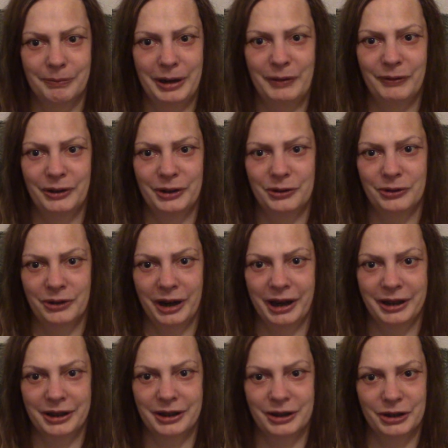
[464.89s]
people are
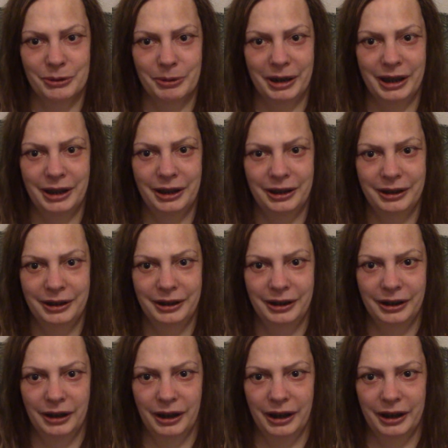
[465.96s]
trans as well,
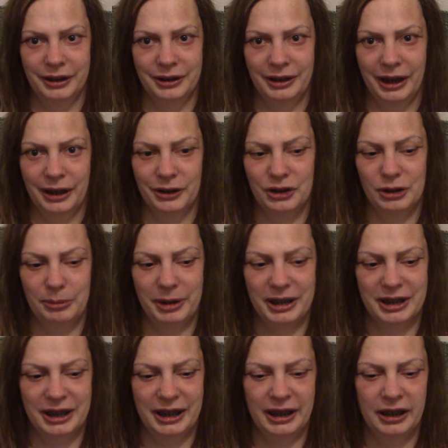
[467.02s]
and
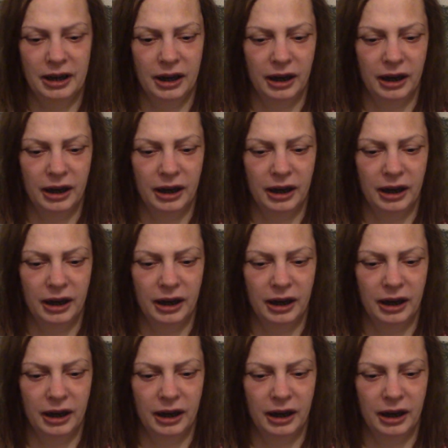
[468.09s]
LGBT,